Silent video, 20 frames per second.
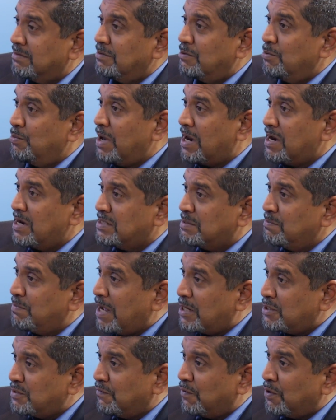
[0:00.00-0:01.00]
You wear it as a
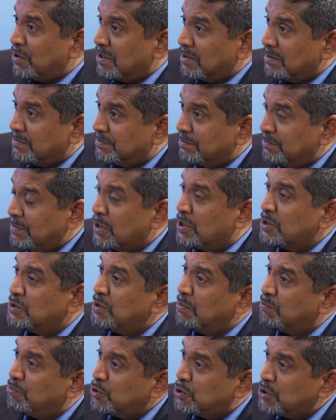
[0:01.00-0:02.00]
badge of honor because
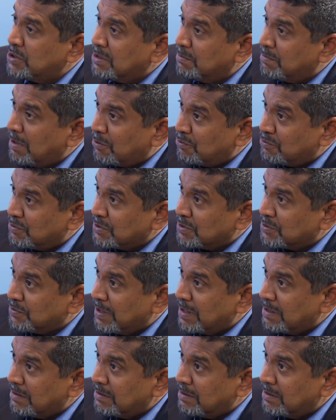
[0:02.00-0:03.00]
you're pushing the boundaries,
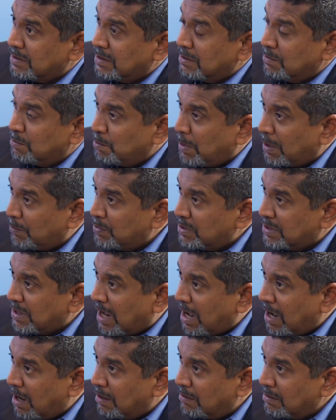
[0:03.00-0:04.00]
right? But with the
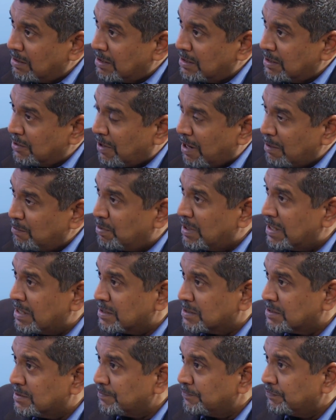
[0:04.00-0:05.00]
heart in the right place.